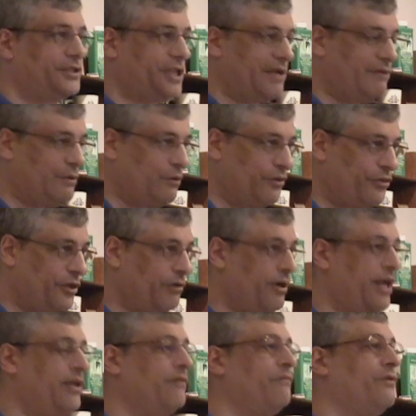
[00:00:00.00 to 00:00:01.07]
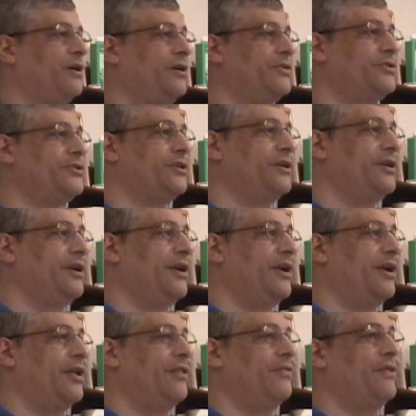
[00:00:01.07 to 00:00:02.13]
shaving with the grain at first,
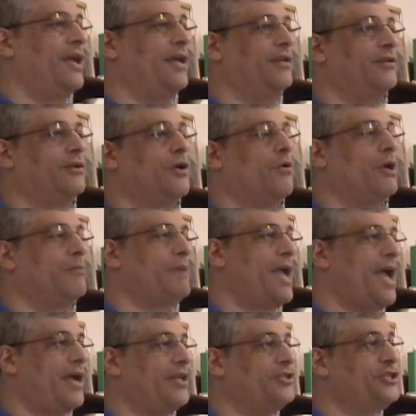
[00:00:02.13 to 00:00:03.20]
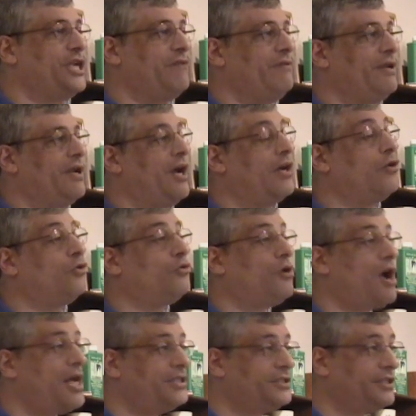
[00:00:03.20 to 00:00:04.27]
then going back and shaving
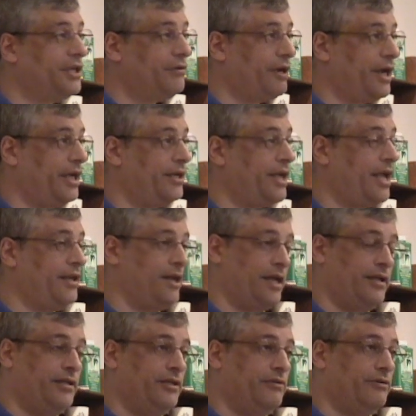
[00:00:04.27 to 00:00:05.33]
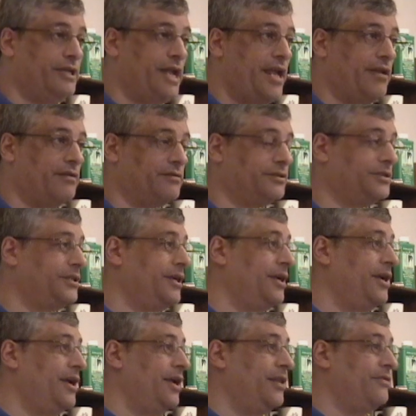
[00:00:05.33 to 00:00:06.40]
across the grain at 90-degree angles,
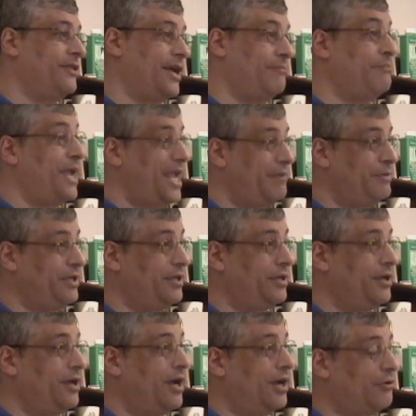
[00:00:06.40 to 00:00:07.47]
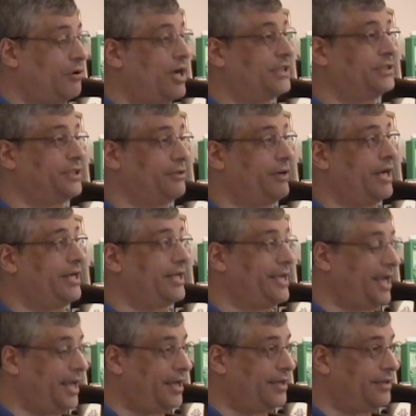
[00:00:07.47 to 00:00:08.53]
then maybe across the grain
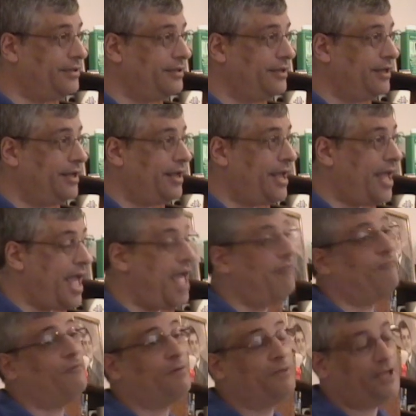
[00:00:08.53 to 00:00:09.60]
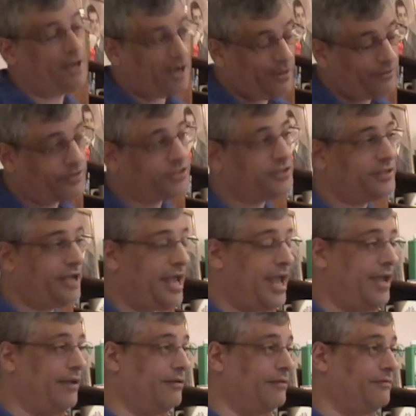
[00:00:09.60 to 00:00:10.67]
again from the other
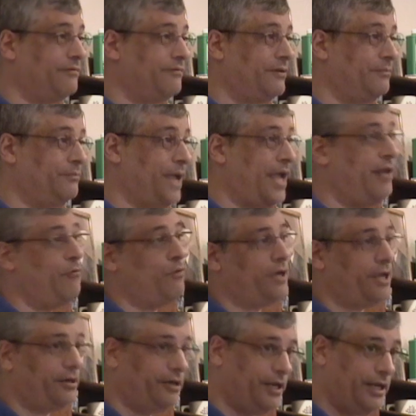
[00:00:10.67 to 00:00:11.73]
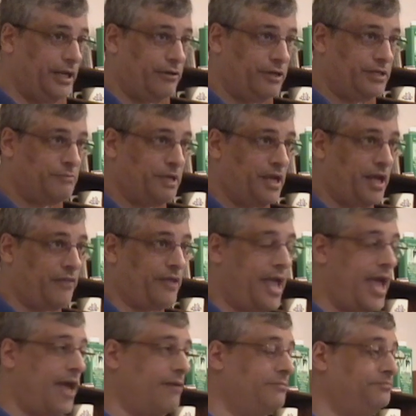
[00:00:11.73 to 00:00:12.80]
angle, from 180 degrees beyond
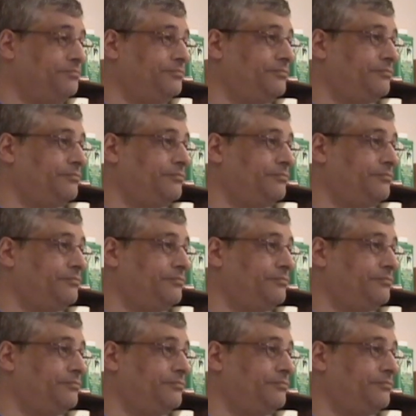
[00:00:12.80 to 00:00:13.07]
that,